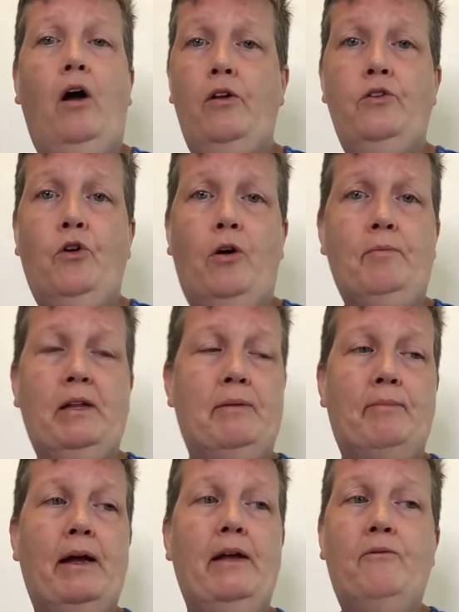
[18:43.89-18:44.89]
normally.
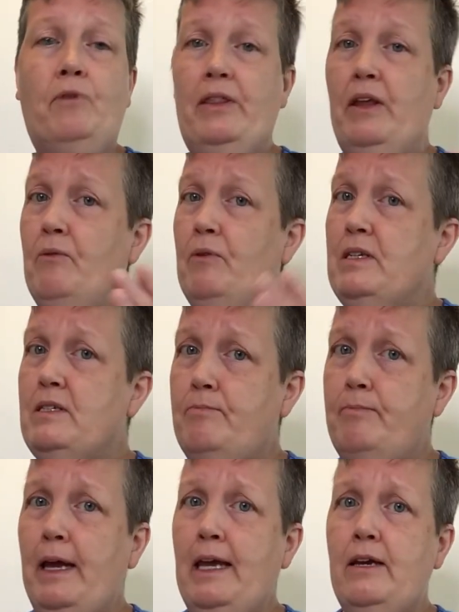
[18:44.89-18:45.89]
But when they went to
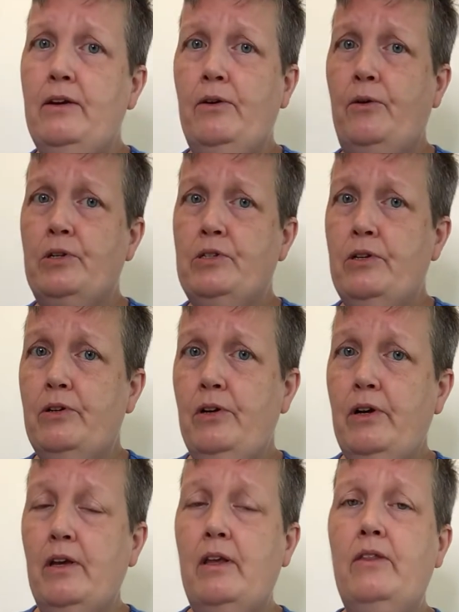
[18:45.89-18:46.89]
bake or to
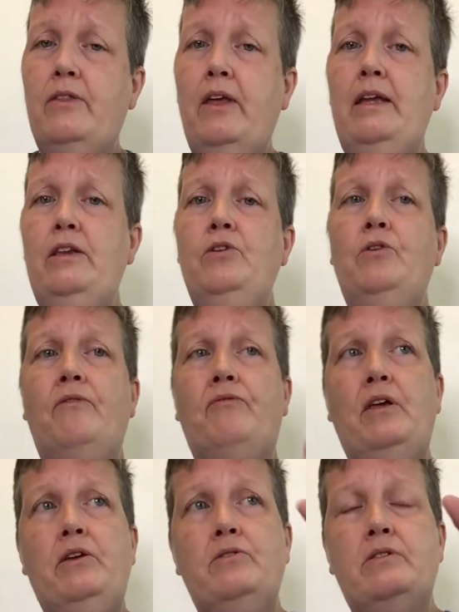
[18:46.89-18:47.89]
cook, they knew if they
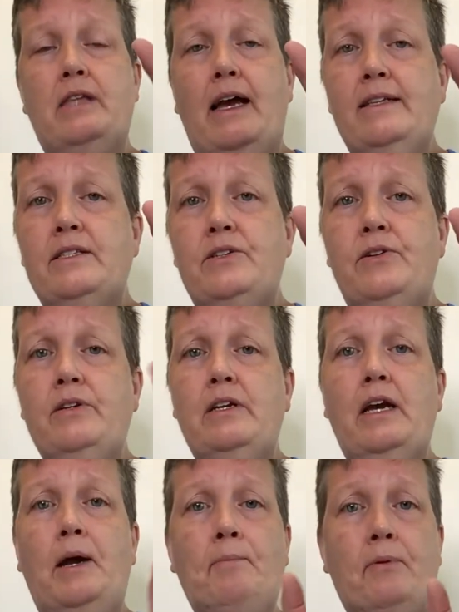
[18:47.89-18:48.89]
used that certain
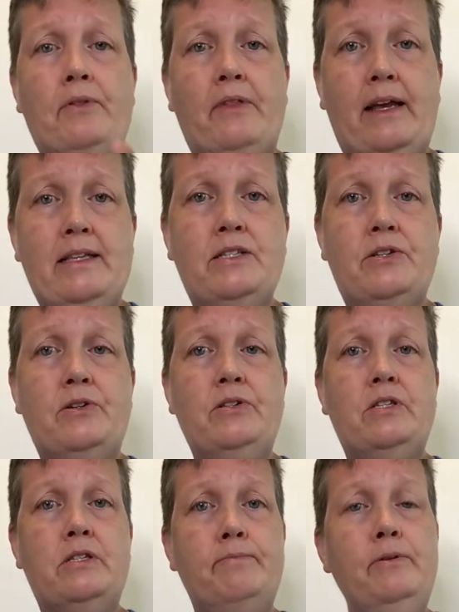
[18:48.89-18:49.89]
cup or that certain
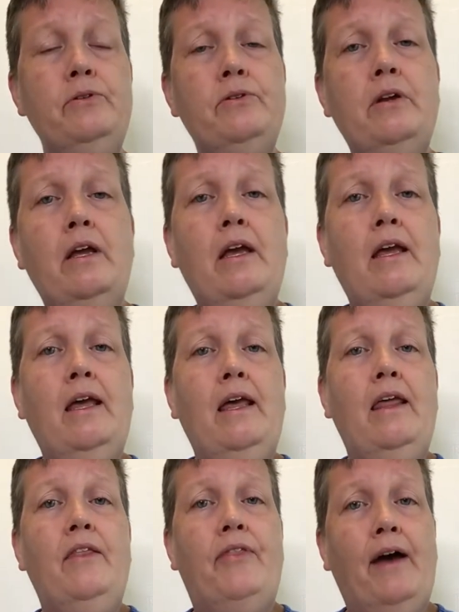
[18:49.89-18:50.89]
spoon,
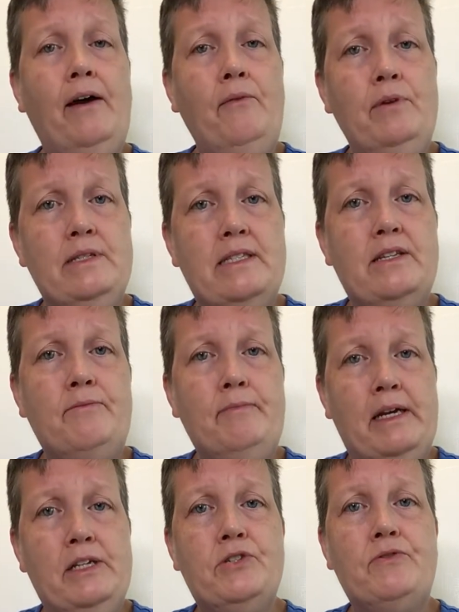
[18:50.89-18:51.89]
that was their
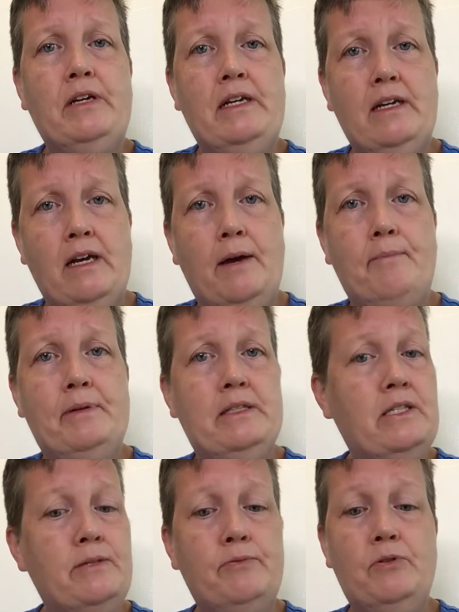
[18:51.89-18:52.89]
measuring cup and
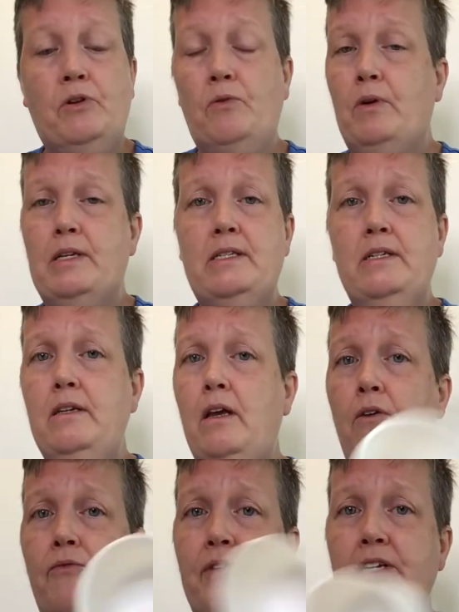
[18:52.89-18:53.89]
spoon. It wasn't
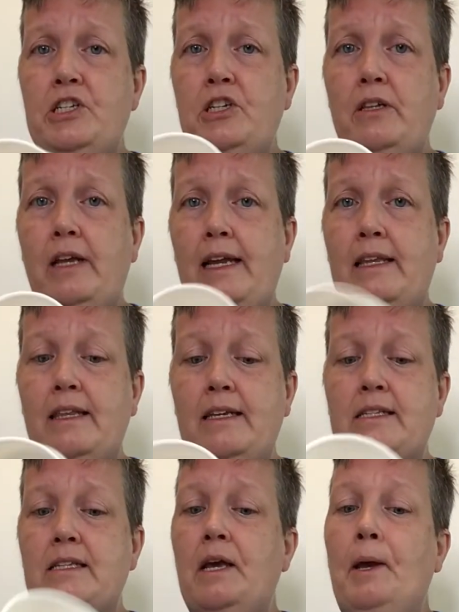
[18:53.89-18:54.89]
official like
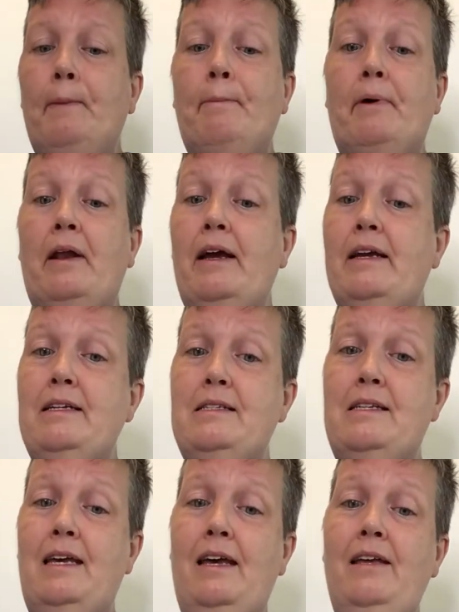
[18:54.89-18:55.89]
this, but I can
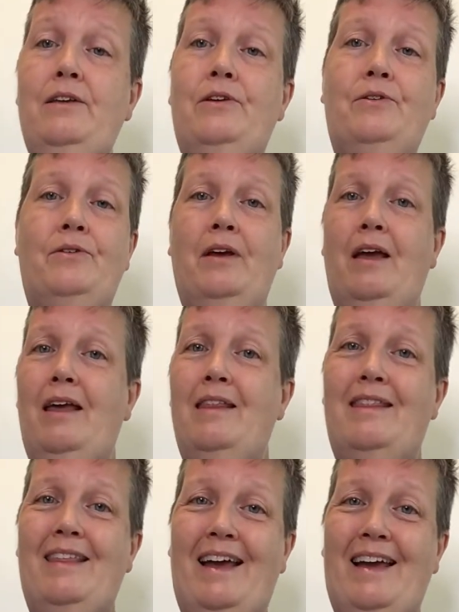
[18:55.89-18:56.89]
tell you
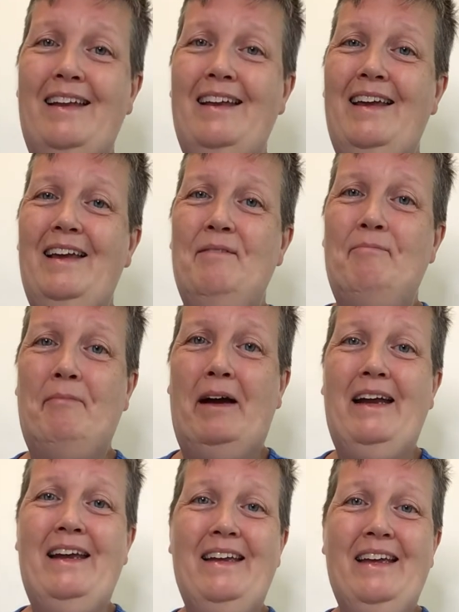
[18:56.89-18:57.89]
that
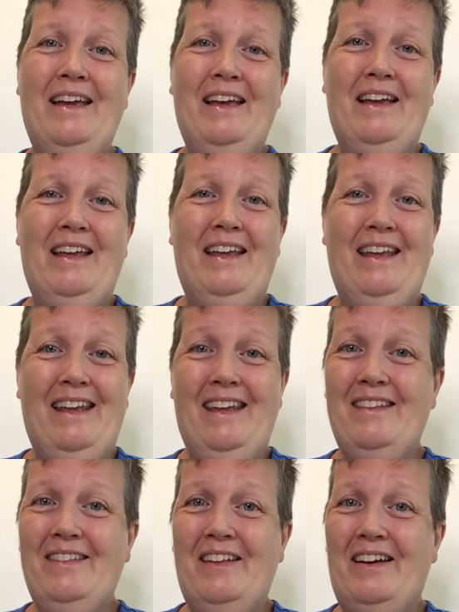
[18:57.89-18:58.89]
my
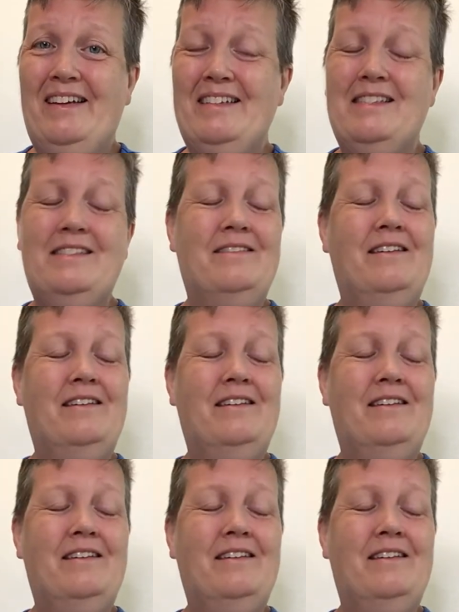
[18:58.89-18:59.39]
in-laws,